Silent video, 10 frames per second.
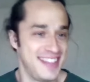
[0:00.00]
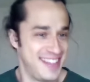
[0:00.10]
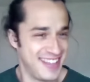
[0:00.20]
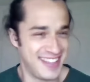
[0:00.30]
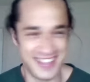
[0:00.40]

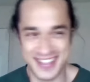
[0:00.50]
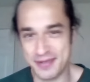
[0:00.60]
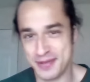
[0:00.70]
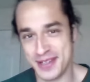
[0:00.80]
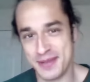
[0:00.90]
that's, that's, that
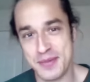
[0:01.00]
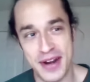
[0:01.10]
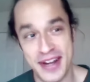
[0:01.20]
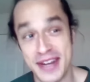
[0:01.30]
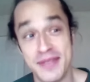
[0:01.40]
one's a little bit
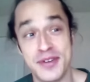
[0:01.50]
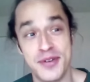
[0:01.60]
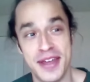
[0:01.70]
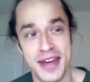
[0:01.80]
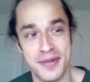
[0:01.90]
more. I didn't even
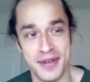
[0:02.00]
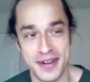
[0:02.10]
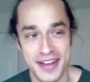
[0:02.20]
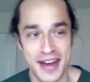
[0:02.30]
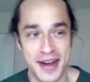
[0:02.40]
try that
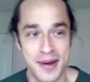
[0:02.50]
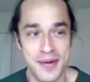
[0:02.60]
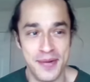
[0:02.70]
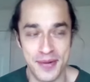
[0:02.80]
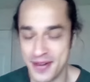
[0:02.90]
one. Uh,
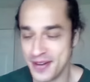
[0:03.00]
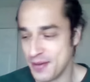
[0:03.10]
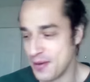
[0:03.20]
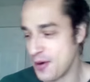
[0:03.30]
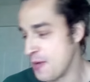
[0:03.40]
we'll,
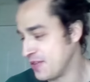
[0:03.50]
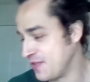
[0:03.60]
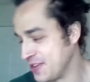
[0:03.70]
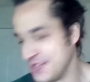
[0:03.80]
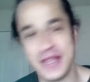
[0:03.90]
we'll Come on.
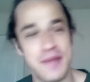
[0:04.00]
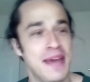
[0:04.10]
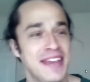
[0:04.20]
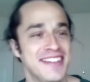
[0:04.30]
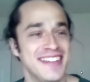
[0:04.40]
First
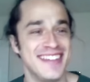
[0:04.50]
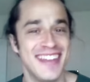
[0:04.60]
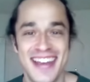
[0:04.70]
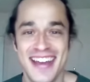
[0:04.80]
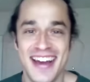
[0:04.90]
basis.
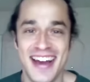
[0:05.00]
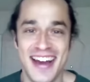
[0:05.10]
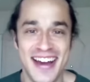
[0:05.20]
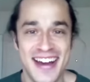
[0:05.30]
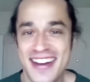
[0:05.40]

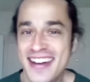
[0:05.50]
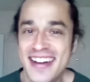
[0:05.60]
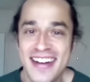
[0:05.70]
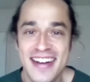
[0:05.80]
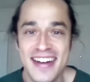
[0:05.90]
Uh,
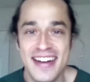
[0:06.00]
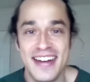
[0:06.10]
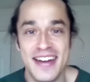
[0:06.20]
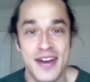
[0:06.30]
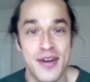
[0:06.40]

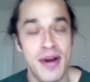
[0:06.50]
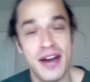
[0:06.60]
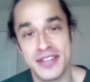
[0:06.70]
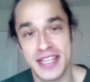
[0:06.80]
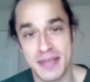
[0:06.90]
wow, I
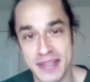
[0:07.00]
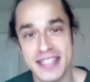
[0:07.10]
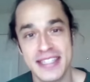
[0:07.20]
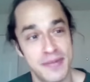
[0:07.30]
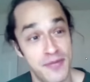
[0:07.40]
was like
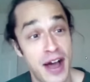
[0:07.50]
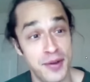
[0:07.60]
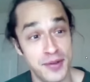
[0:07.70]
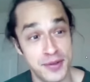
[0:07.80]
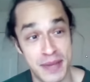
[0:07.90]
missing some
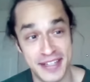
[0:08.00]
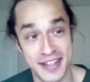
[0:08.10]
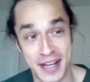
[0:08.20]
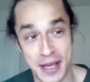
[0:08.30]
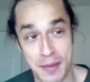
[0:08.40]
vowels based
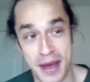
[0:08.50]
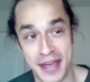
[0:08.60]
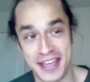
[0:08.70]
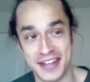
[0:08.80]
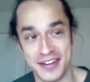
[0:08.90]
on like my
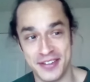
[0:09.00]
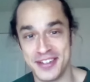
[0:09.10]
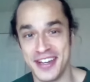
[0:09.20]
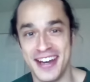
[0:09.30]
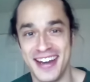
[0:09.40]
English.
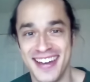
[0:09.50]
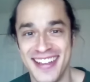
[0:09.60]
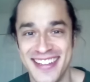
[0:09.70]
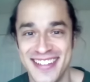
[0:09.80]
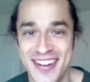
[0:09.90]
Uh,
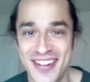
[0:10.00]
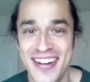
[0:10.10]
so.